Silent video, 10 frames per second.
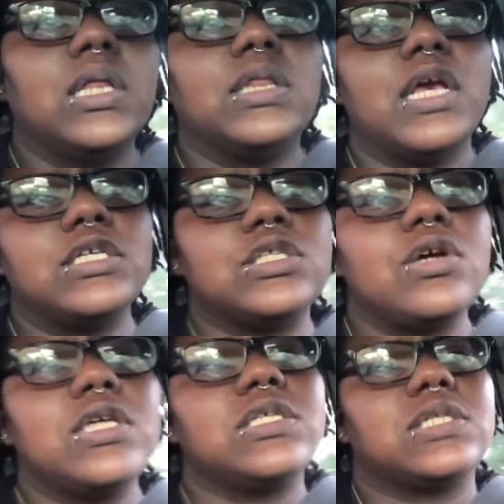That
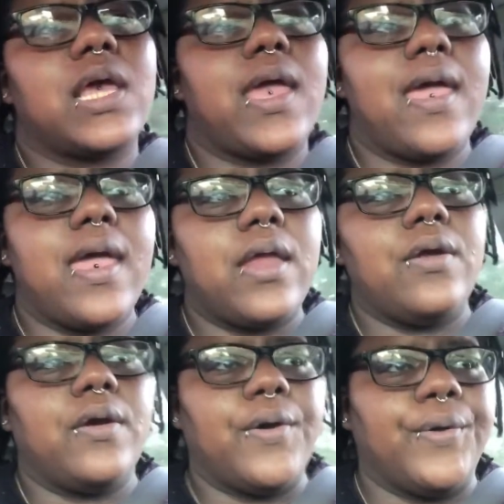starts to add
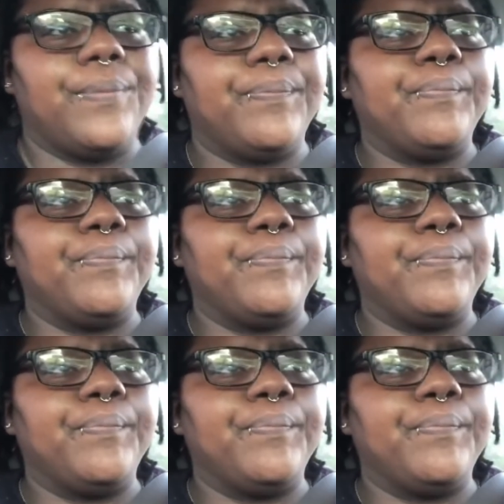up.